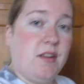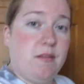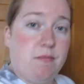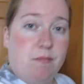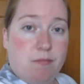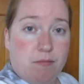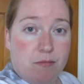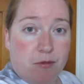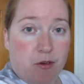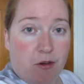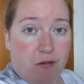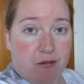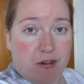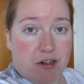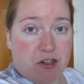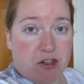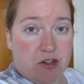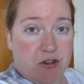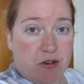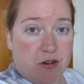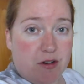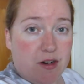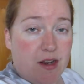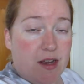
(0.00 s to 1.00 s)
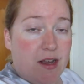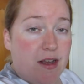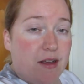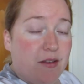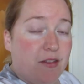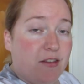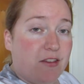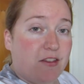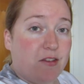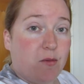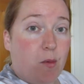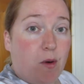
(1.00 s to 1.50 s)
it. Not really sure.
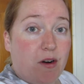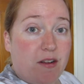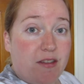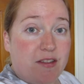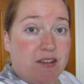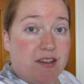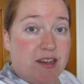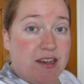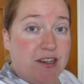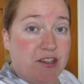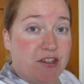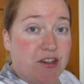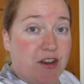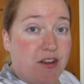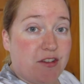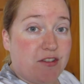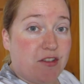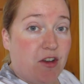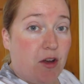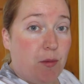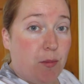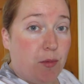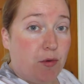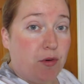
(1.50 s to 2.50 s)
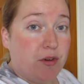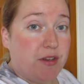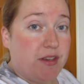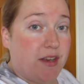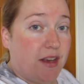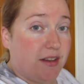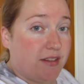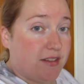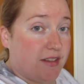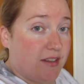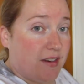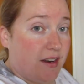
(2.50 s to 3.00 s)
This is one of the t-shirts I bought
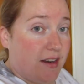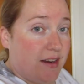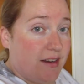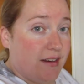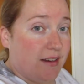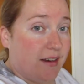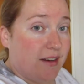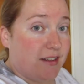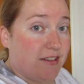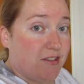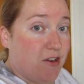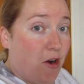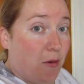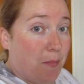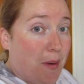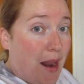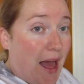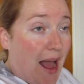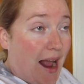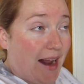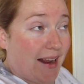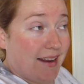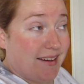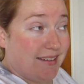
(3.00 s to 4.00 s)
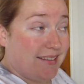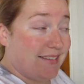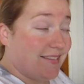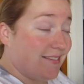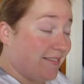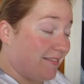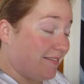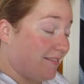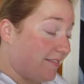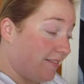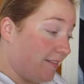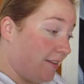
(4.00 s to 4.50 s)
yesterday. It's not black
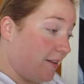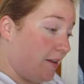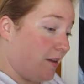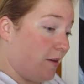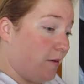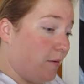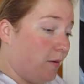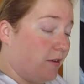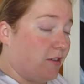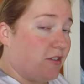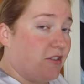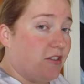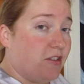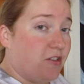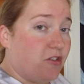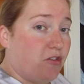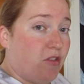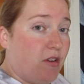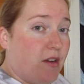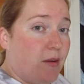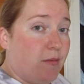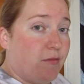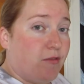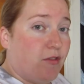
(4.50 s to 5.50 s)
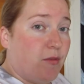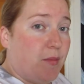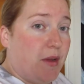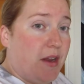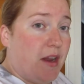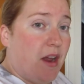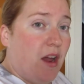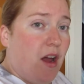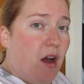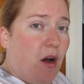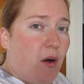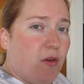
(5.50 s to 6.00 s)
which was a triumph for
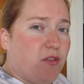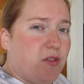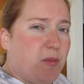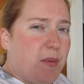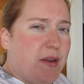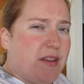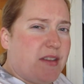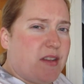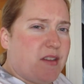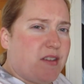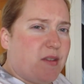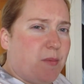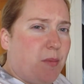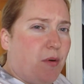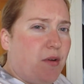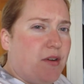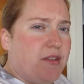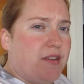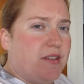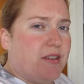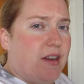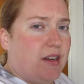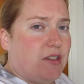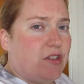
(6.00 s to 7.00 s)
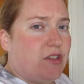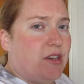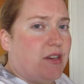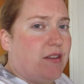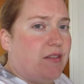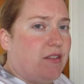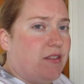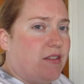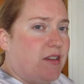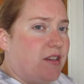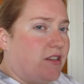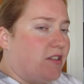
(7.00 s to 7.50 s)
me. I was a bit disappointed actually
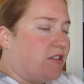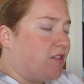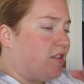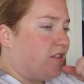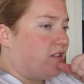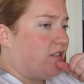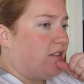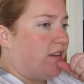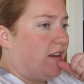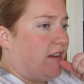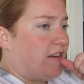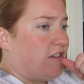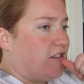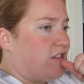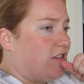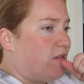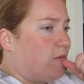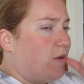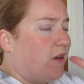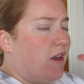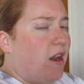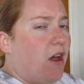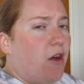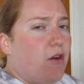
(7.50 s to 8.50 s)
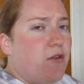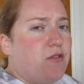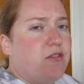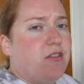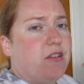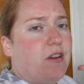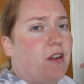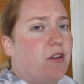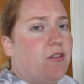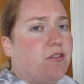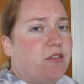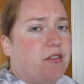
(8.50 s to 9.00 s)
in the t-shirt selection. There were loads
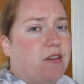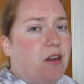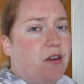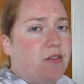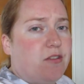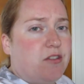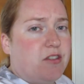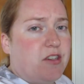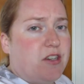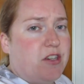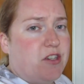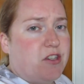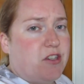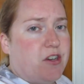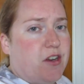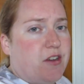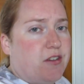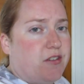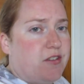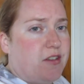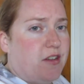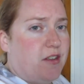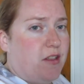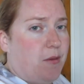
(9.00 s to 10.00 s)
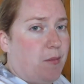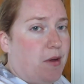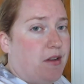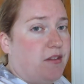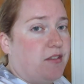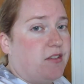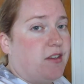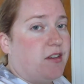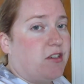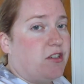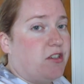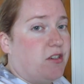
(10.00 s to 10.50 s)
and loads and loads of t-shirts in the
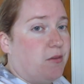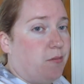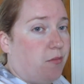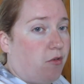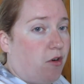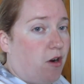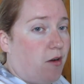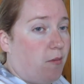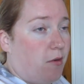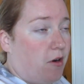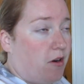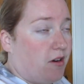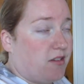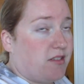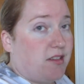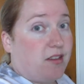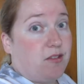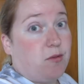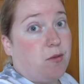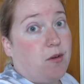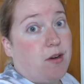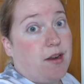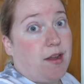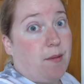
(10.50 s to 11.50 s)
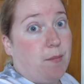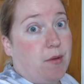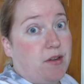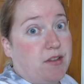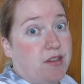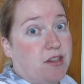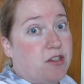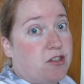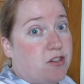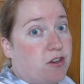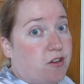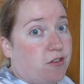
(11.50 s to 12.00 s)
men's section in Primark, so that's where I get my
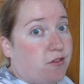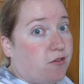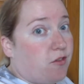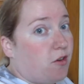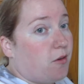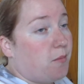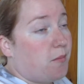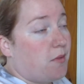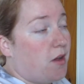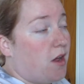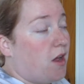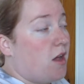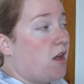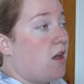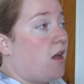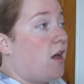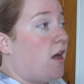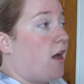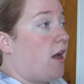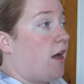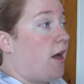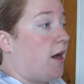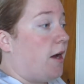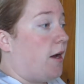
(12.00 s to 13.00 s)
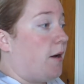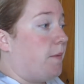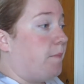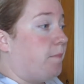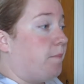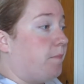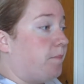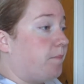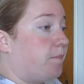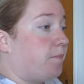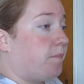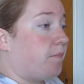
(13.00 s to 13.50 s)
t-shirts from.
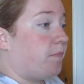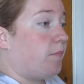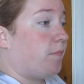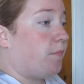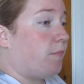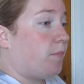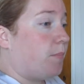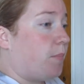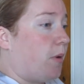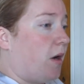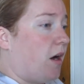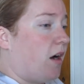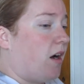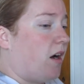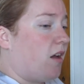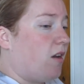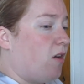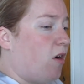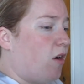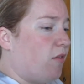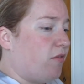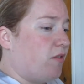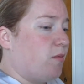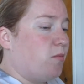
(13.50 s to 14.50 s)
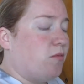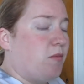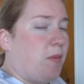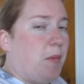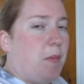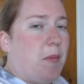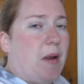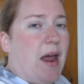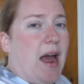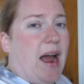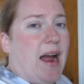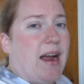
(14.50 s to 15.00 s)
Um, but a lot of them were
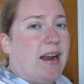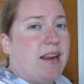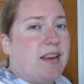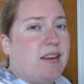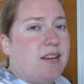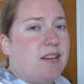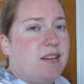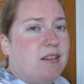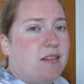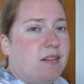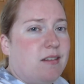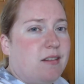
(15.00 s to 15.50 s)
black,